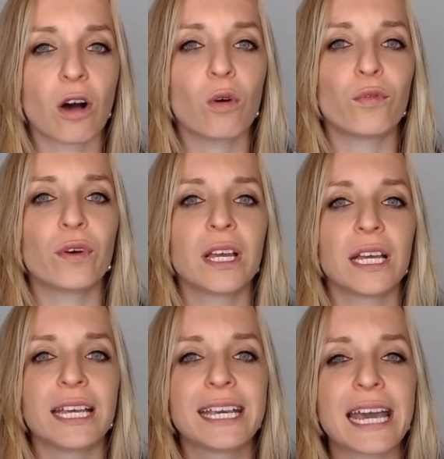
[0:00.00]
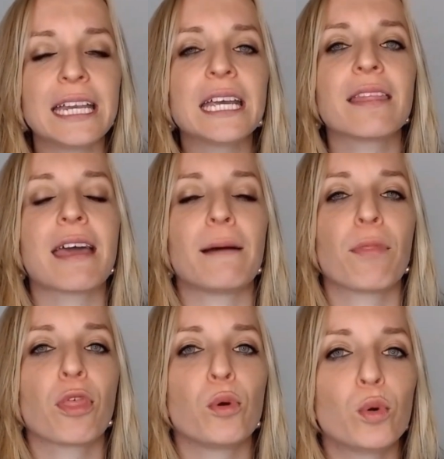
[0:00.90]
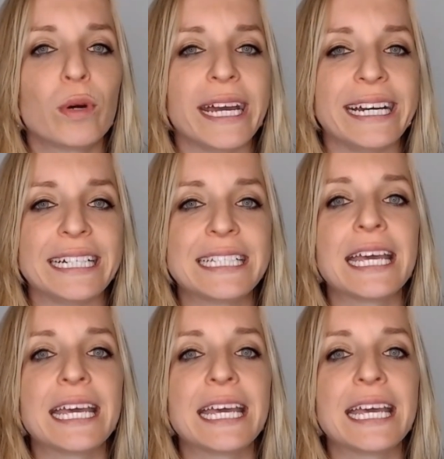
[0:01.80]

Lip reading: of getting them through it,